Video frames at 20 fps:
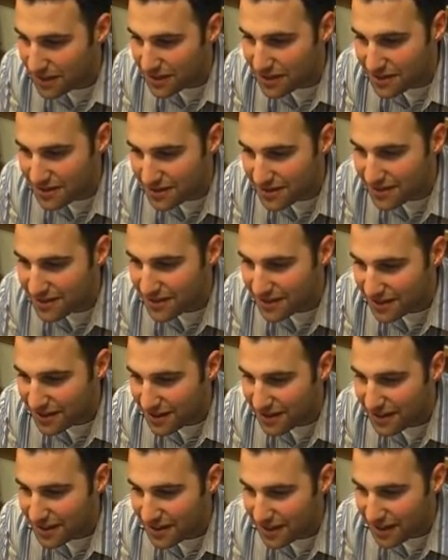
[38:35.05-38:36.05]
It's
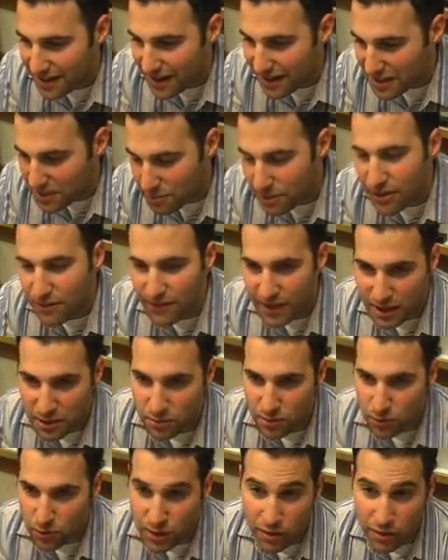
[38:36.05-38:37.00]
pretty invaluable.